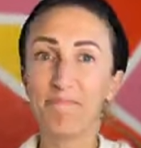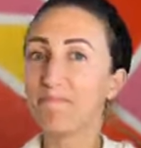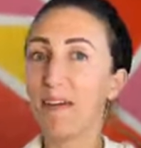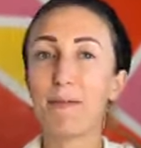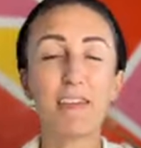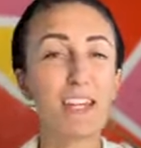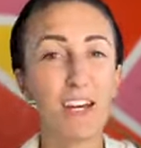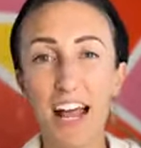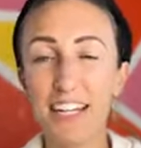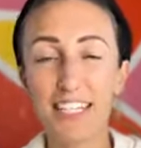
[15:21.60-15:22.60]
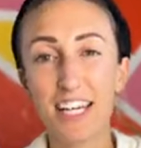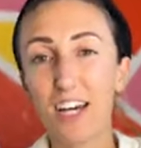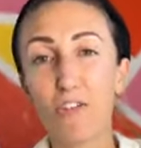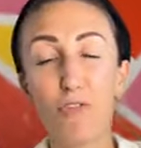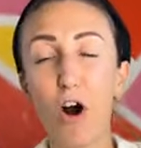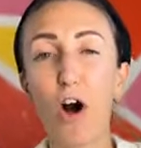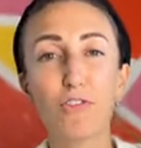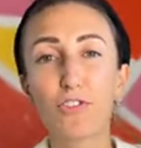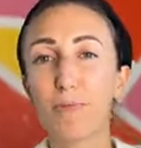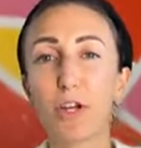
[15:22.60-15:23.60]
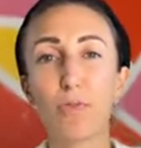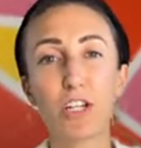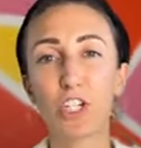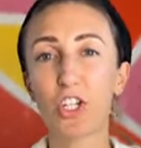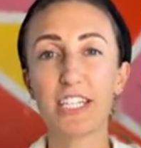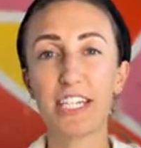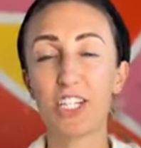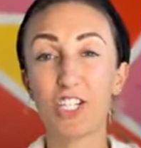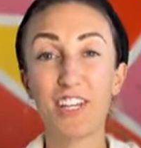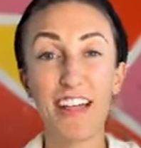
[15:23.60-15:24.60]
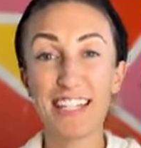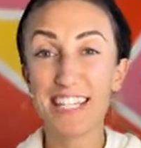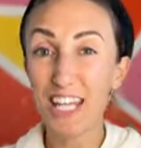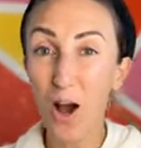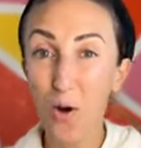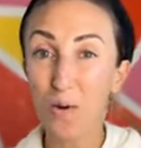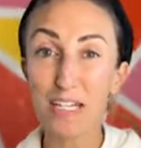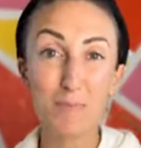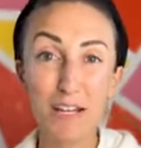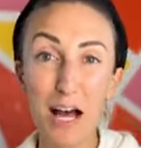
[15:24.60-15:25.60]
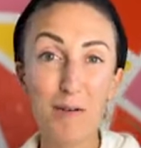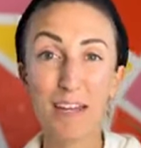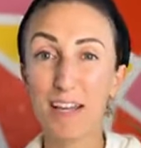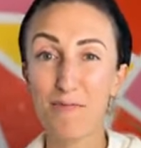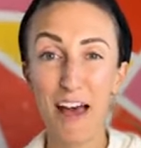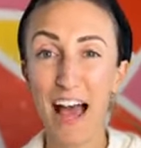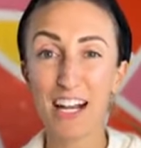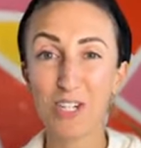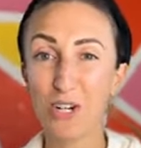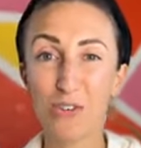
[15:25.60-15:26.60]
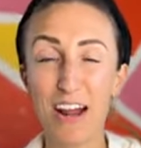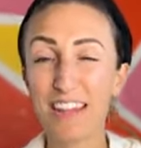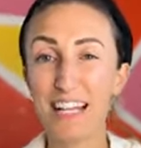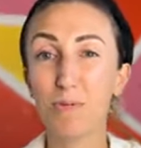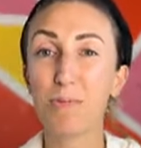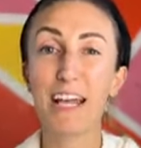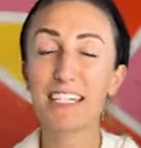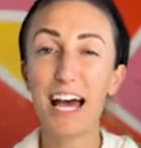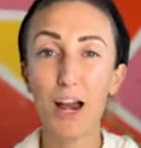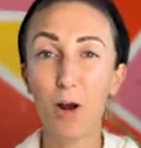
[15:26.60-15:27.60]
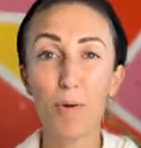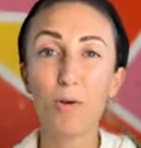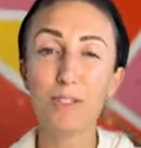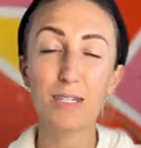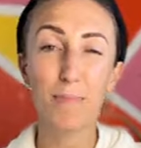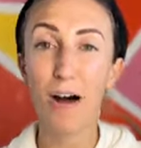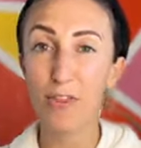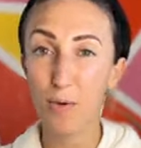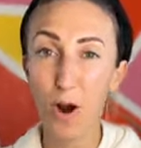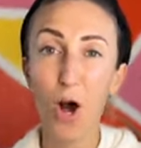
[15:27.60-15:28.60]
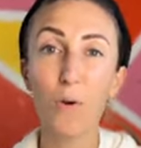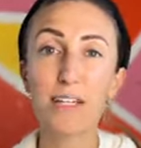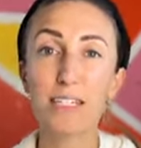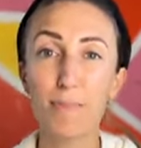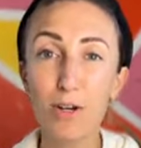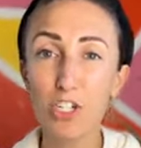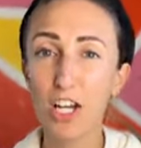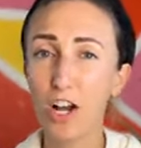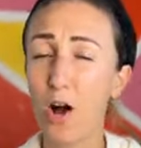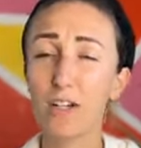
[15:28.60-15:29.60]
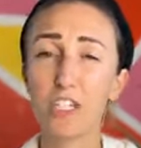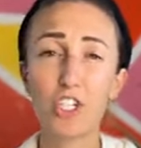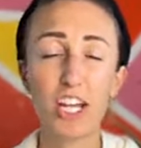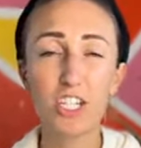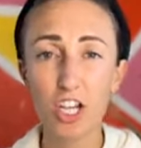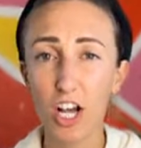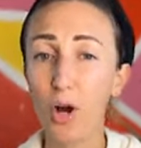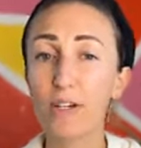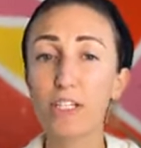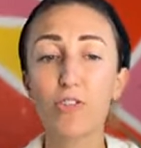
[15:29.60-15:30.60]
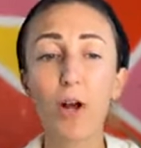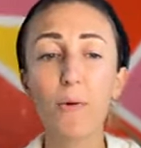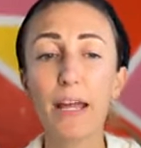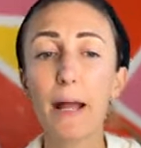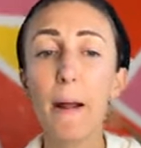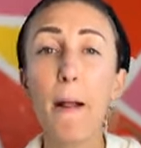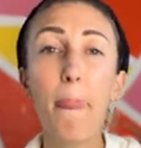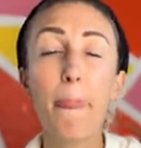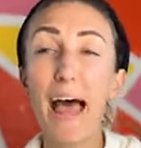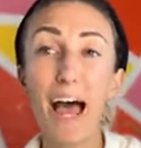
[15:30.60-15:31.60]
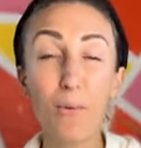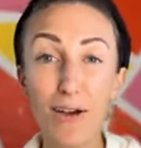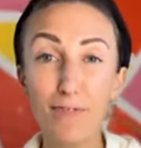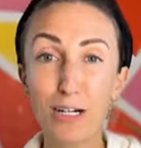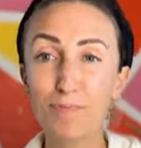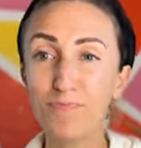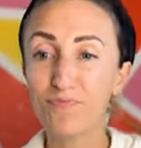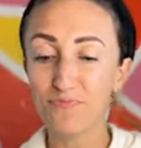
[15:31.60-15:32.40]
maybe the idea evolves from the original intention that's the always becoming factor right that's what my entire book was about that we're always emerging always changing always growing However,